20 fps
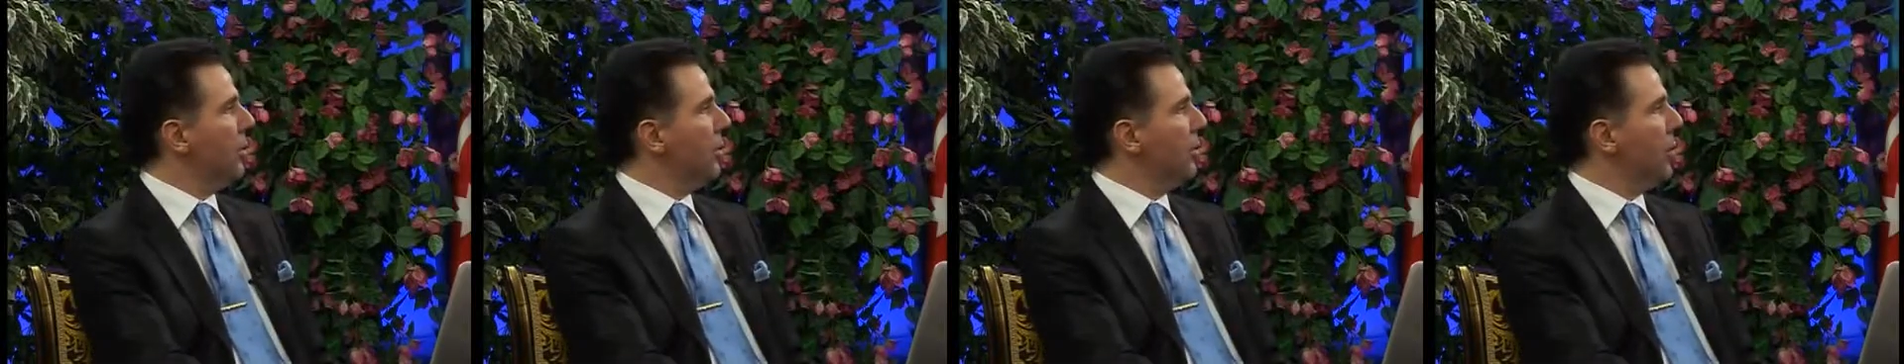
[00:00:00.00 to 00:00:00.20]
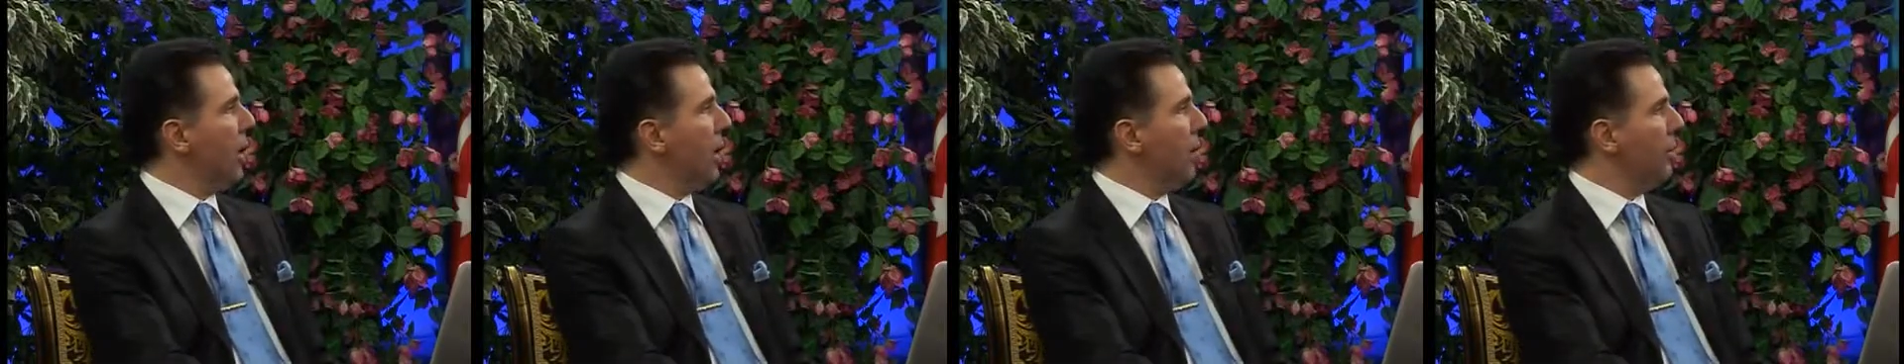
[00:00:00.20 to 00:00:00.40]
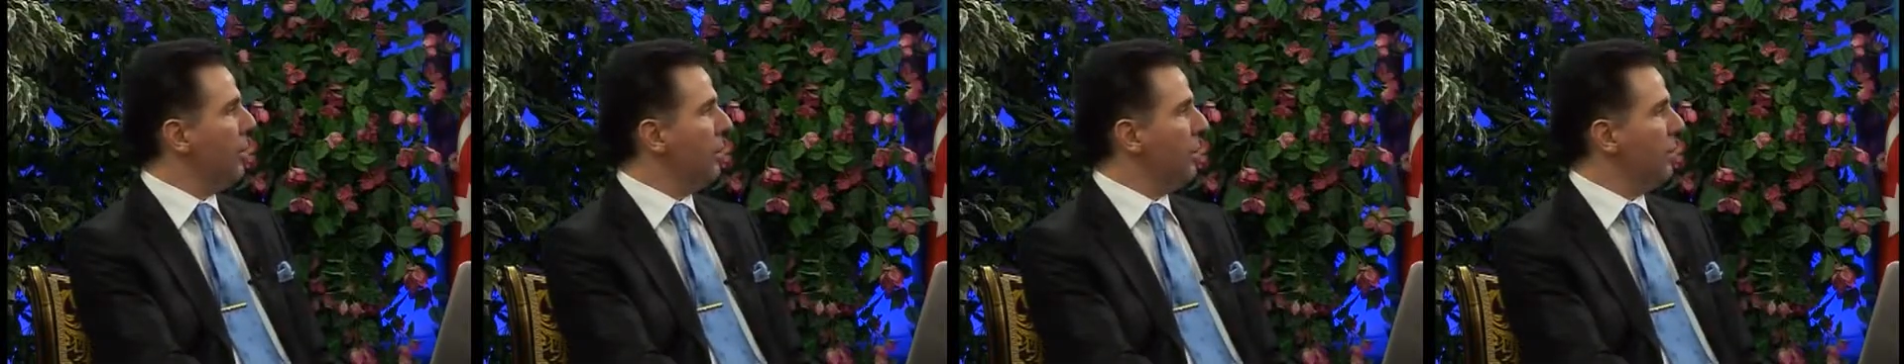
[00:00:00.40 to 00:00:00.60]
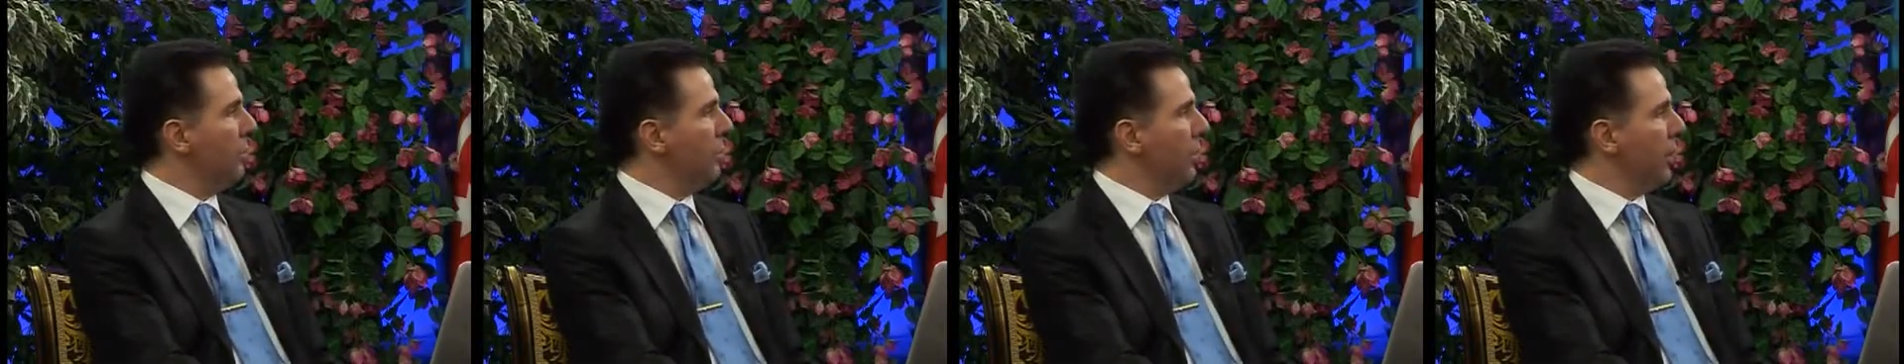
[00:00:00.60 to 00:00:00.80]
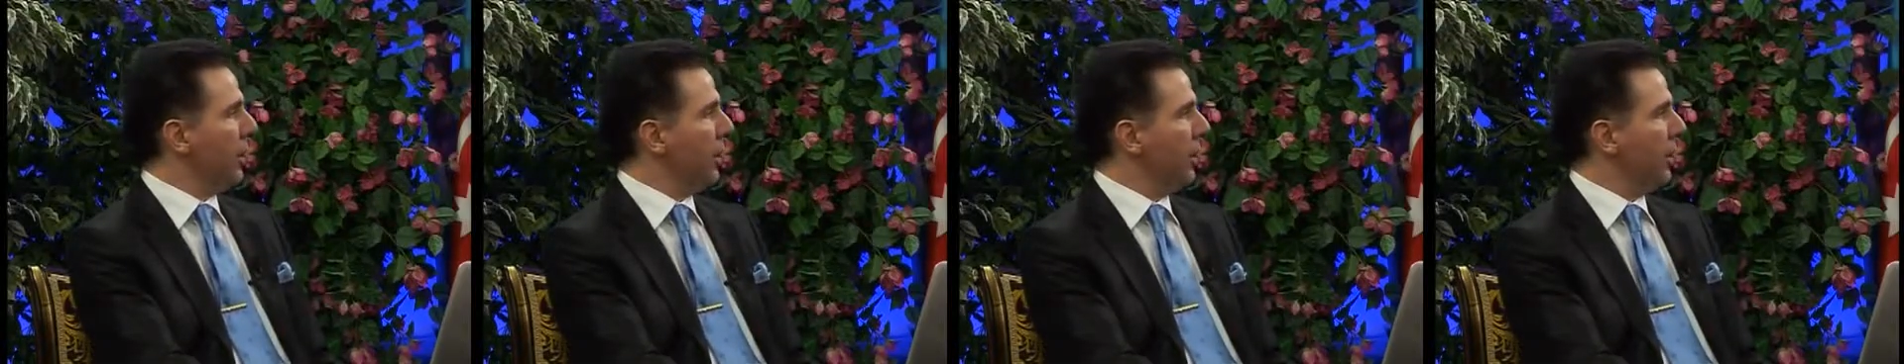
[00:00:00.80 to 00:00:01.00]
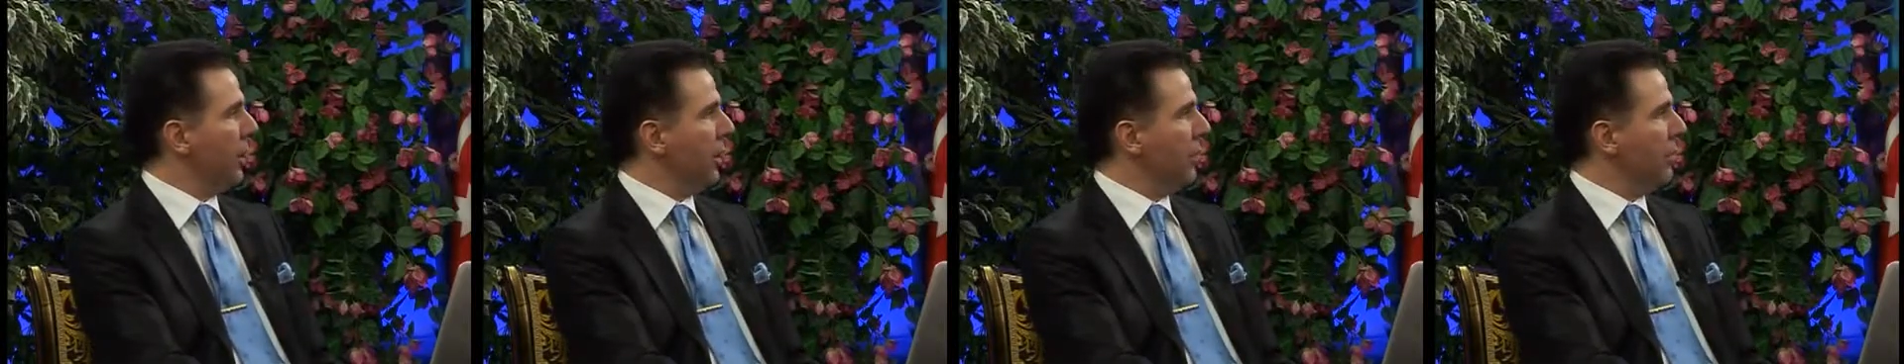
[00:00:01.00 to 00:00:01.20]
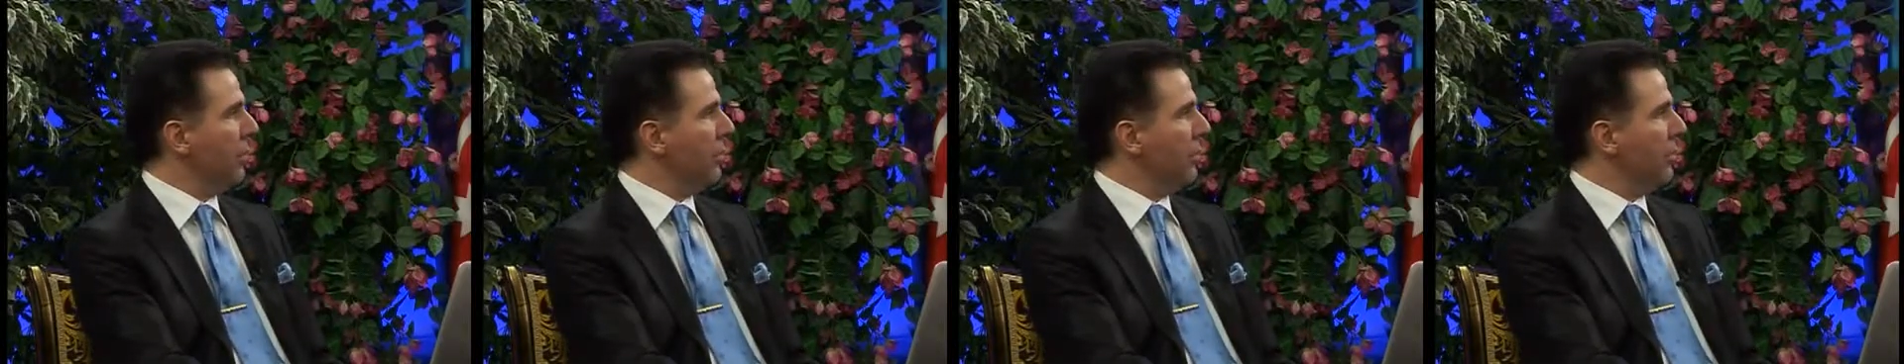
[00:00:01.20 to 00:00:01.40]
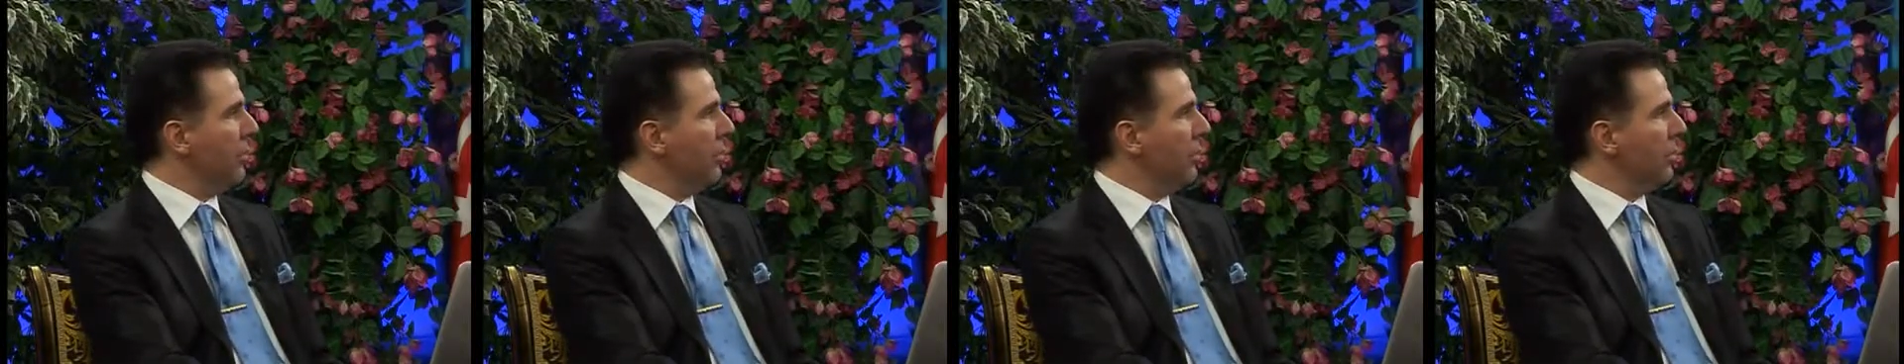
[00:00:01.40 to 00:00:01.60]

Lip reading: metropolis over here.